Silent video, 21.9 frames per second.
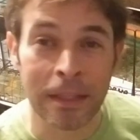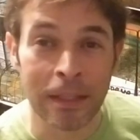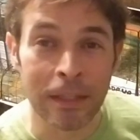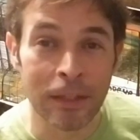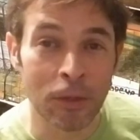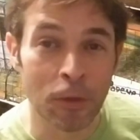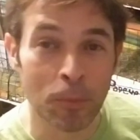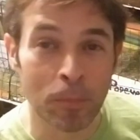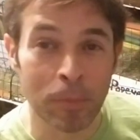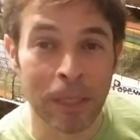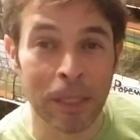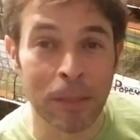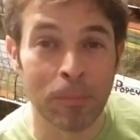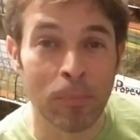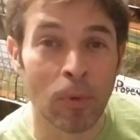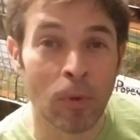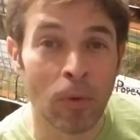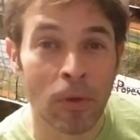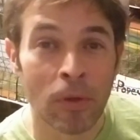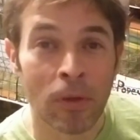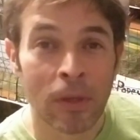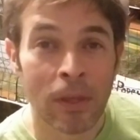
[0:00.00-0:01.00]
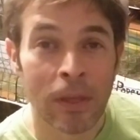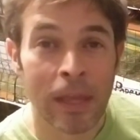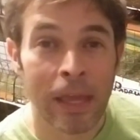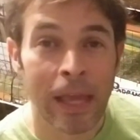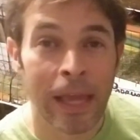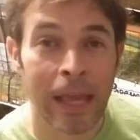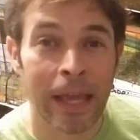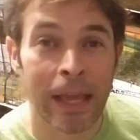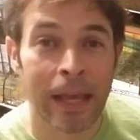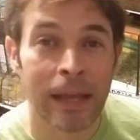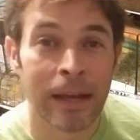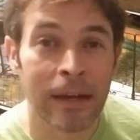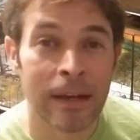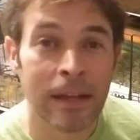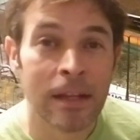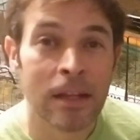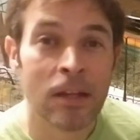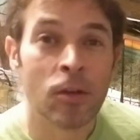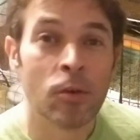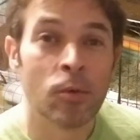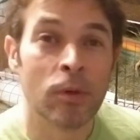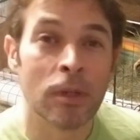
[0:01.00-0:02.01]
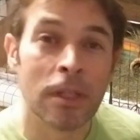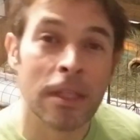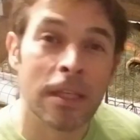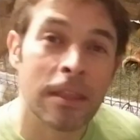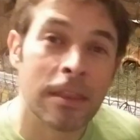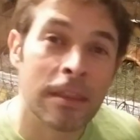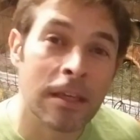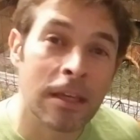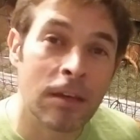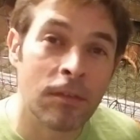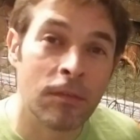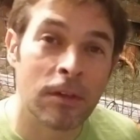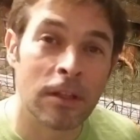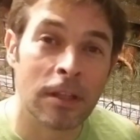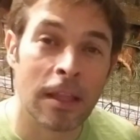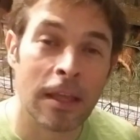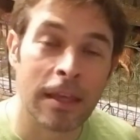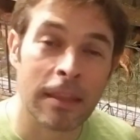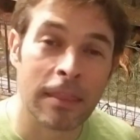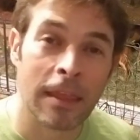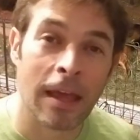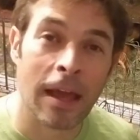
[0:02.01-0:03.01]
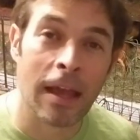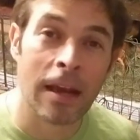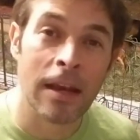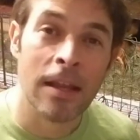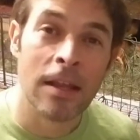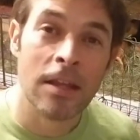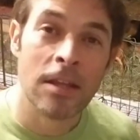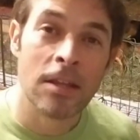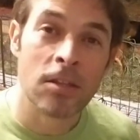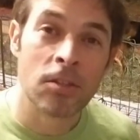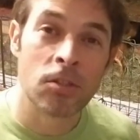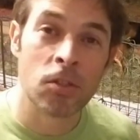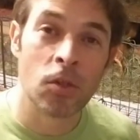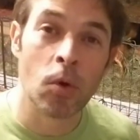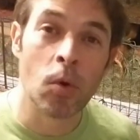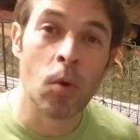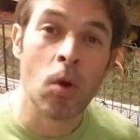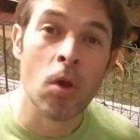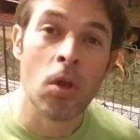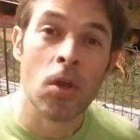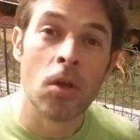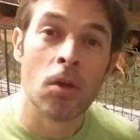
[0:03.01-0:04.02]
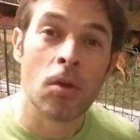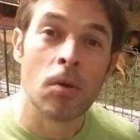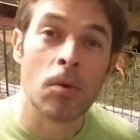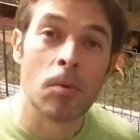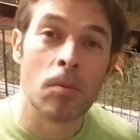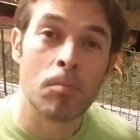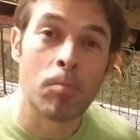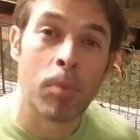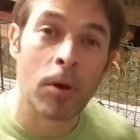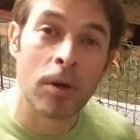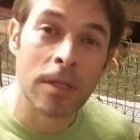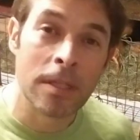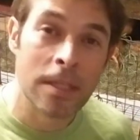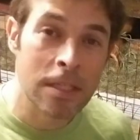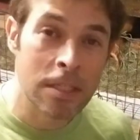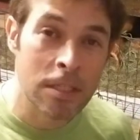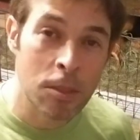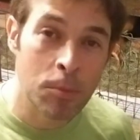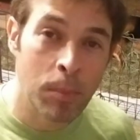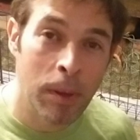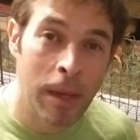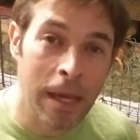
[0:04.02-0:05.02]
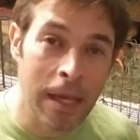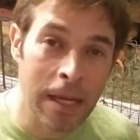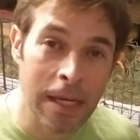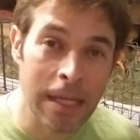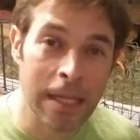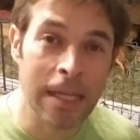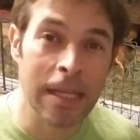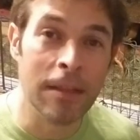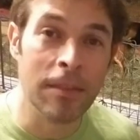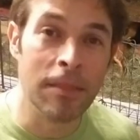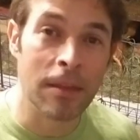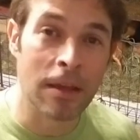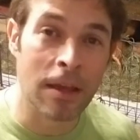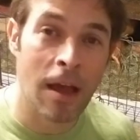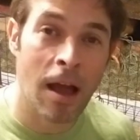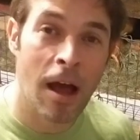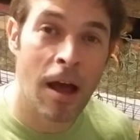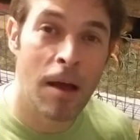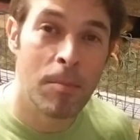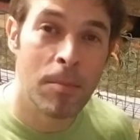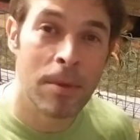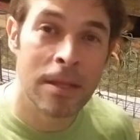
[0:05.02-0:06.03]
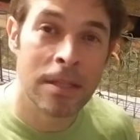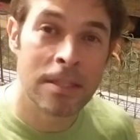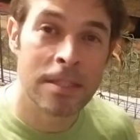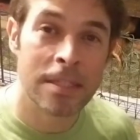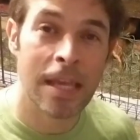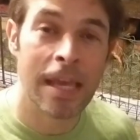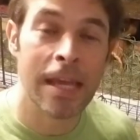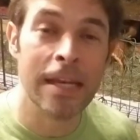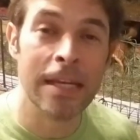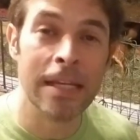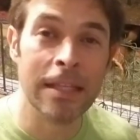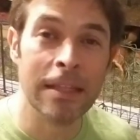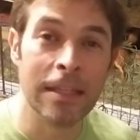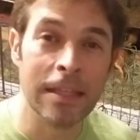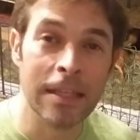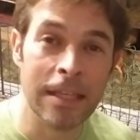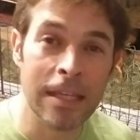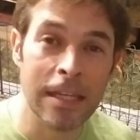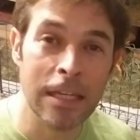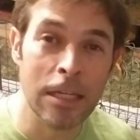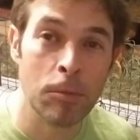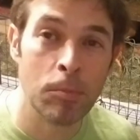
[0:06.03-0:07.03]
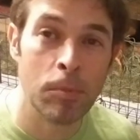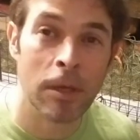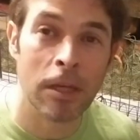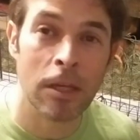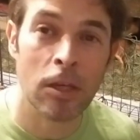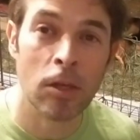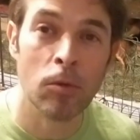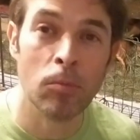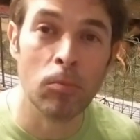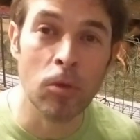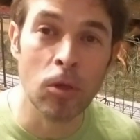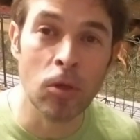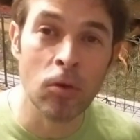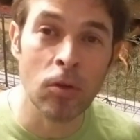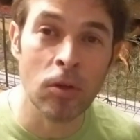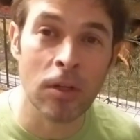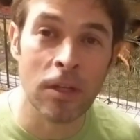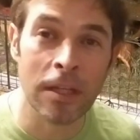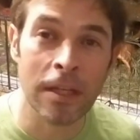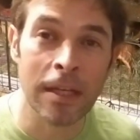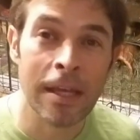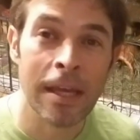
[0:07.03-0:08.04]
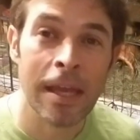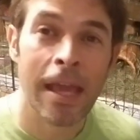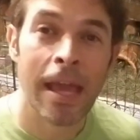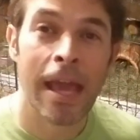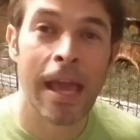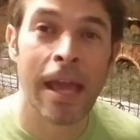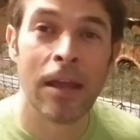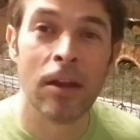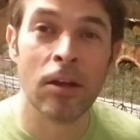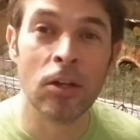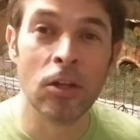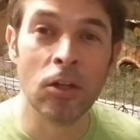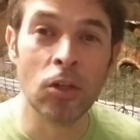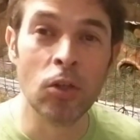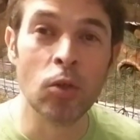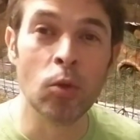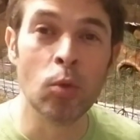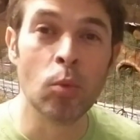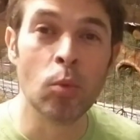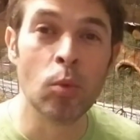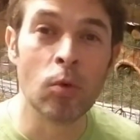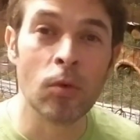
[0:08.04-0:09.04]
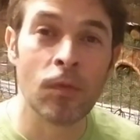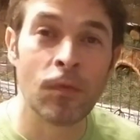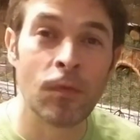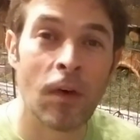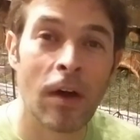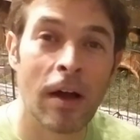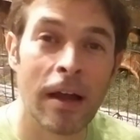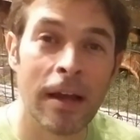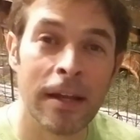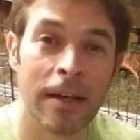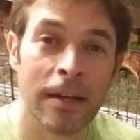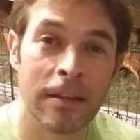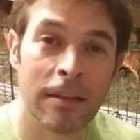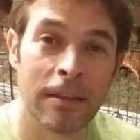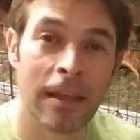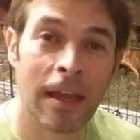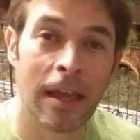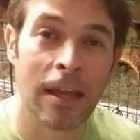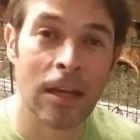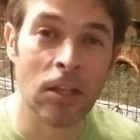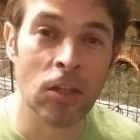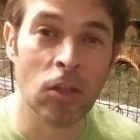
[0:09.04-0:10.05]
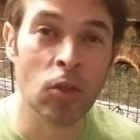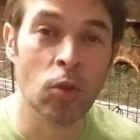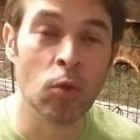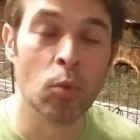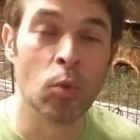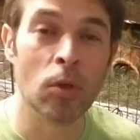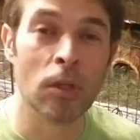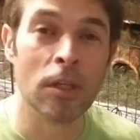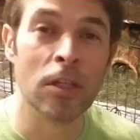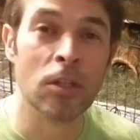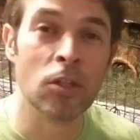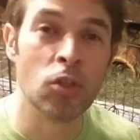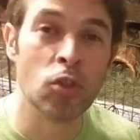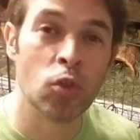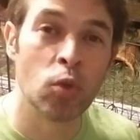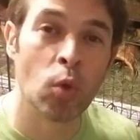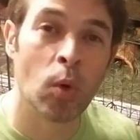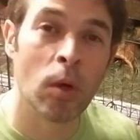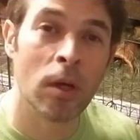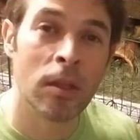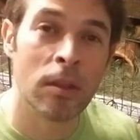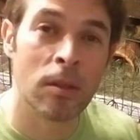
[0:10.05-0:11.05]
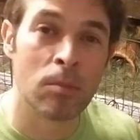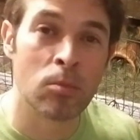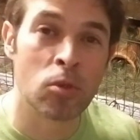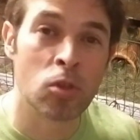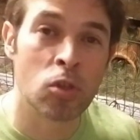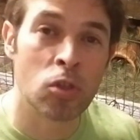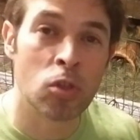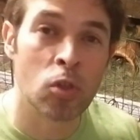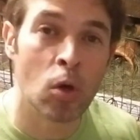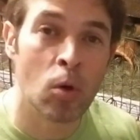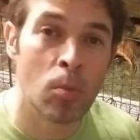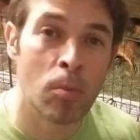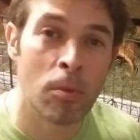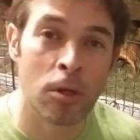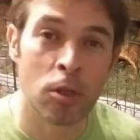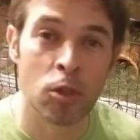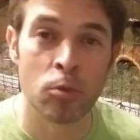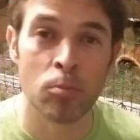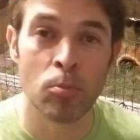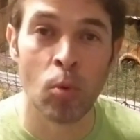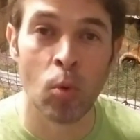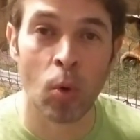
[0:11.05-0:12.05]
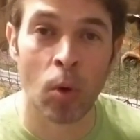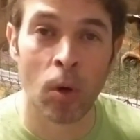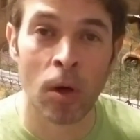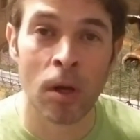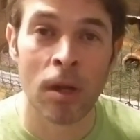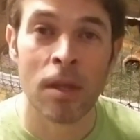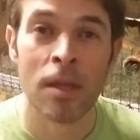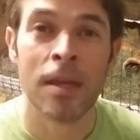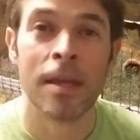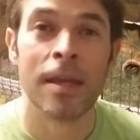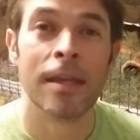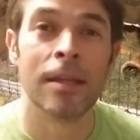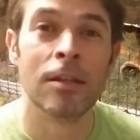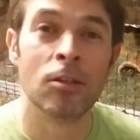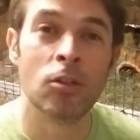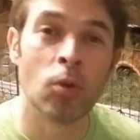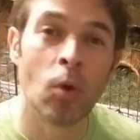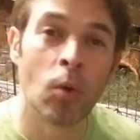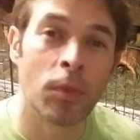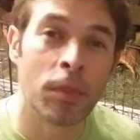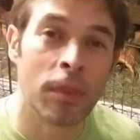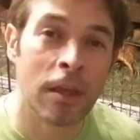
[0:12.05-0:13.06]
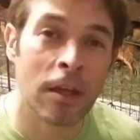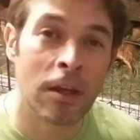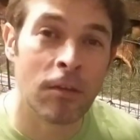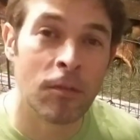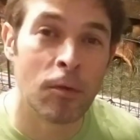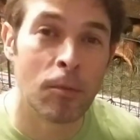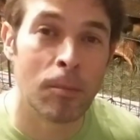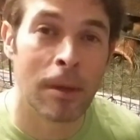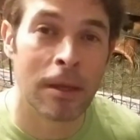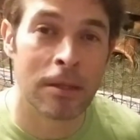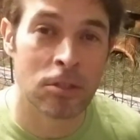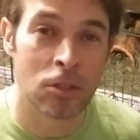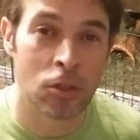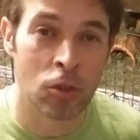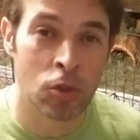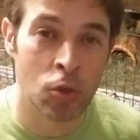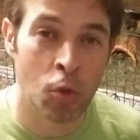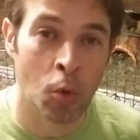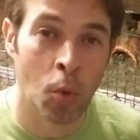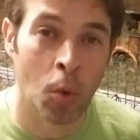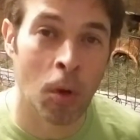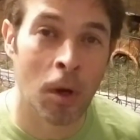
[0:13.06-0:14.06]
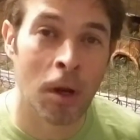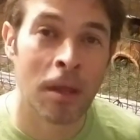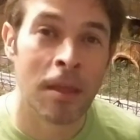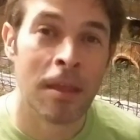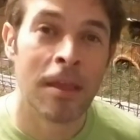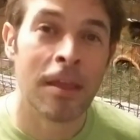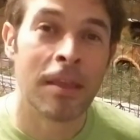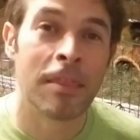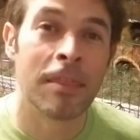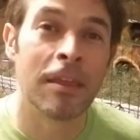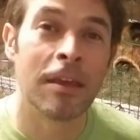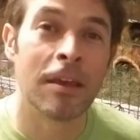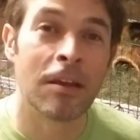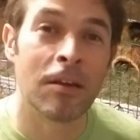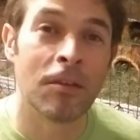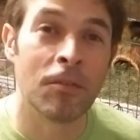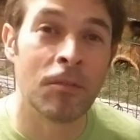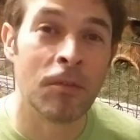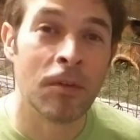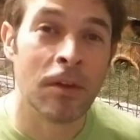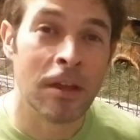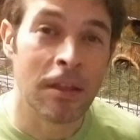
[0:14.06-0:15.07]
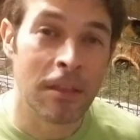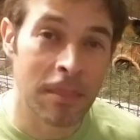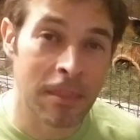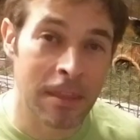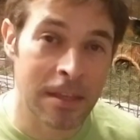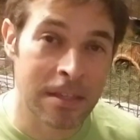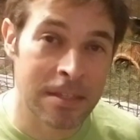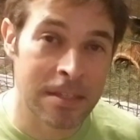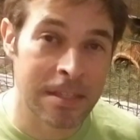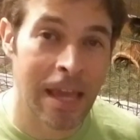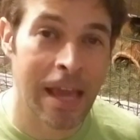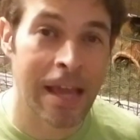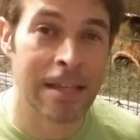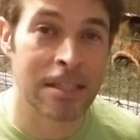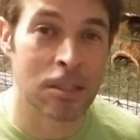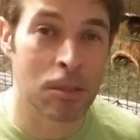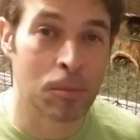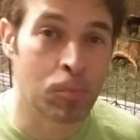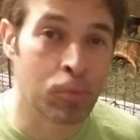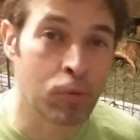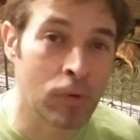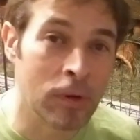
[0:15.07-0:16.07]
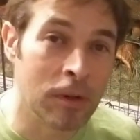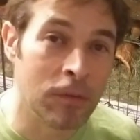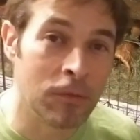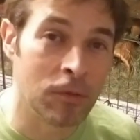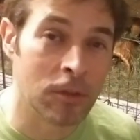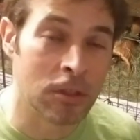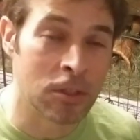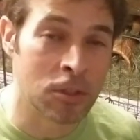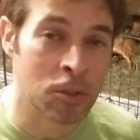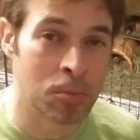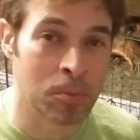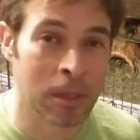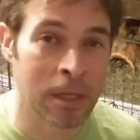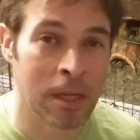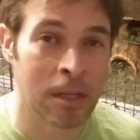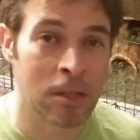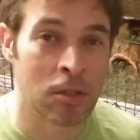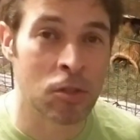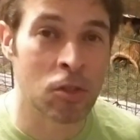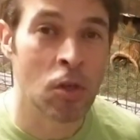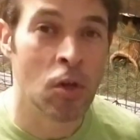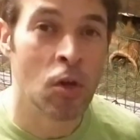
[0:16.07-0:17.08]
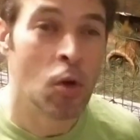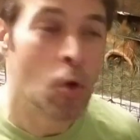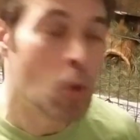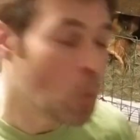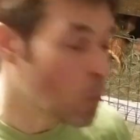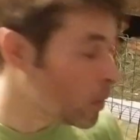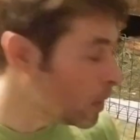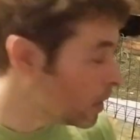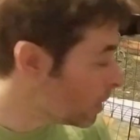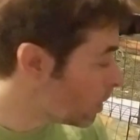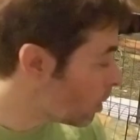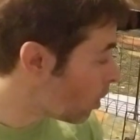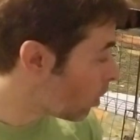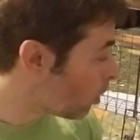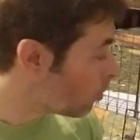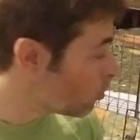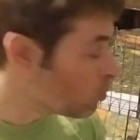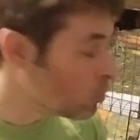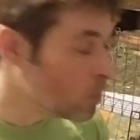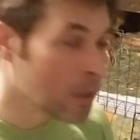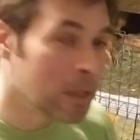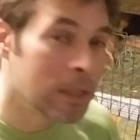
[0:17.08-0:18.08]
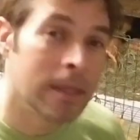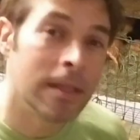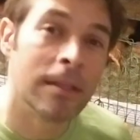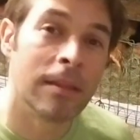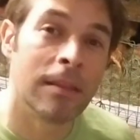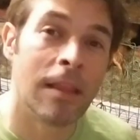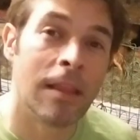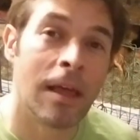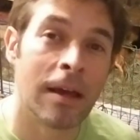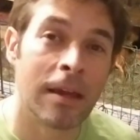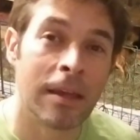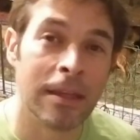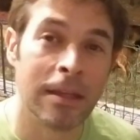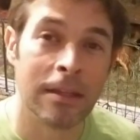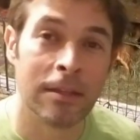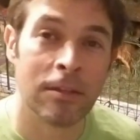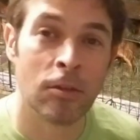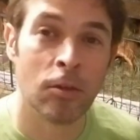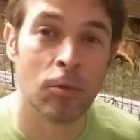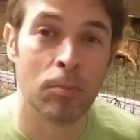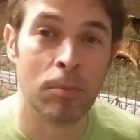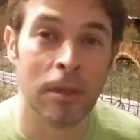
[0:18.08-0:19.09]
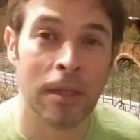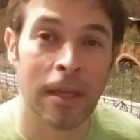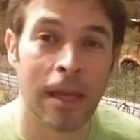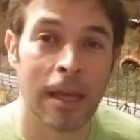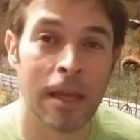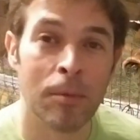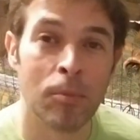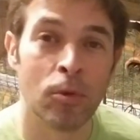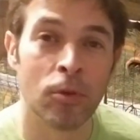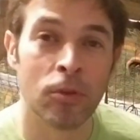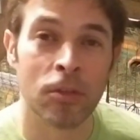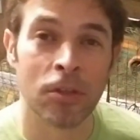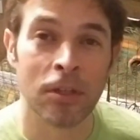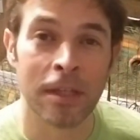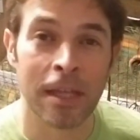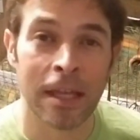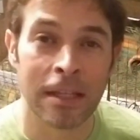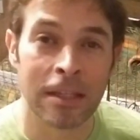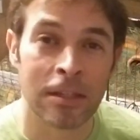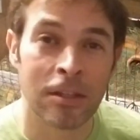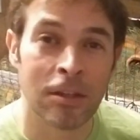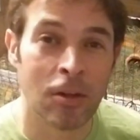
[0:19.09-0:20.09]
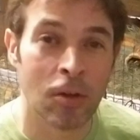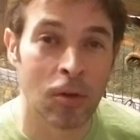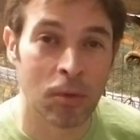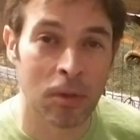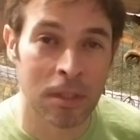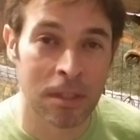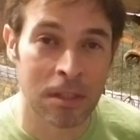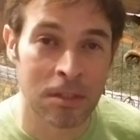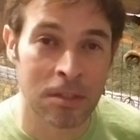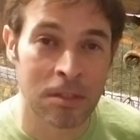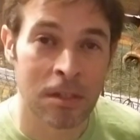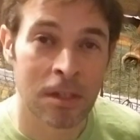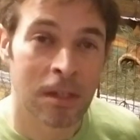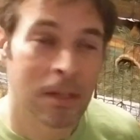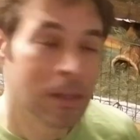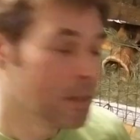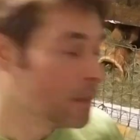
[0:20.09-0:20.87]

little people, and really think of it like that. So participate in the comments and in the guinea pig community, and you will find that you will enjoy them so much more. And don't think of them as a chore. Think of this as a privilege, because we are really lucky to be able to get to know these